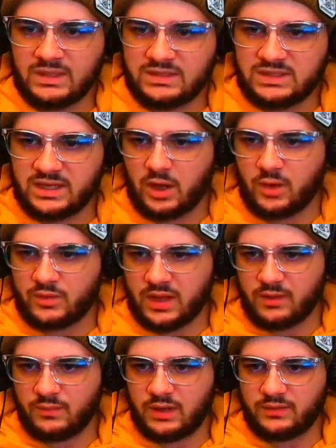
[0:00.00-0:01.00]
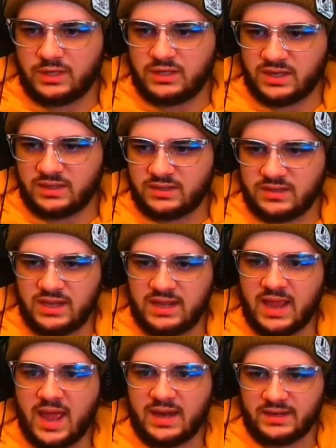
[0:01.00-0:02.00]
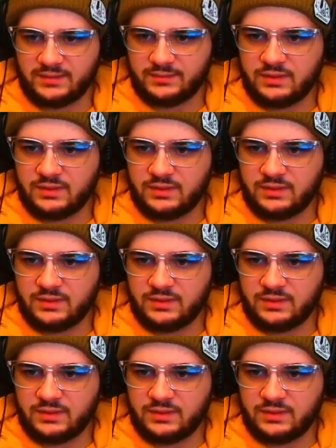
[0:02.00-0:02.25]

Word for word: Take, okay, well, he did. He had it.